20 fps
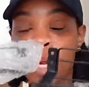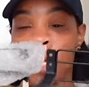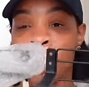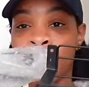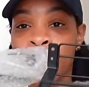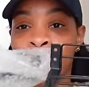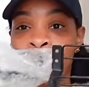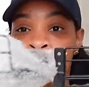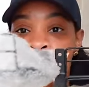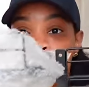
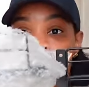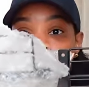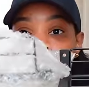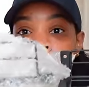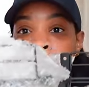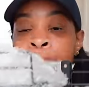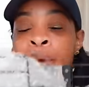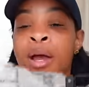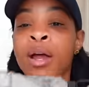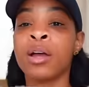So
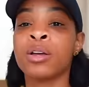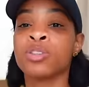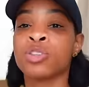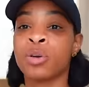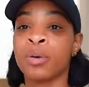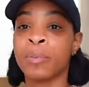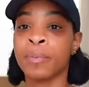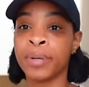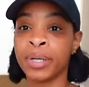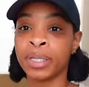
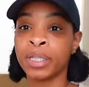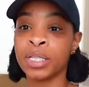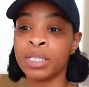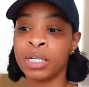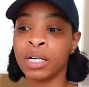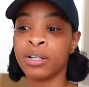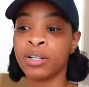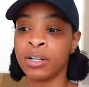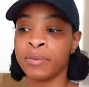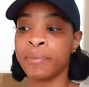I'm gonna put these
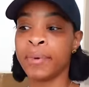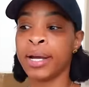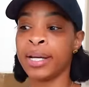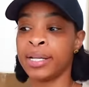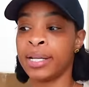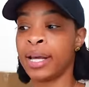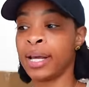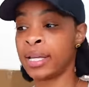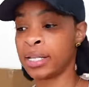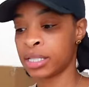underneath my
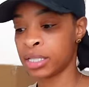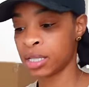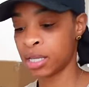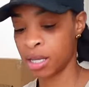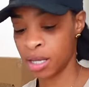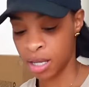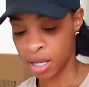desk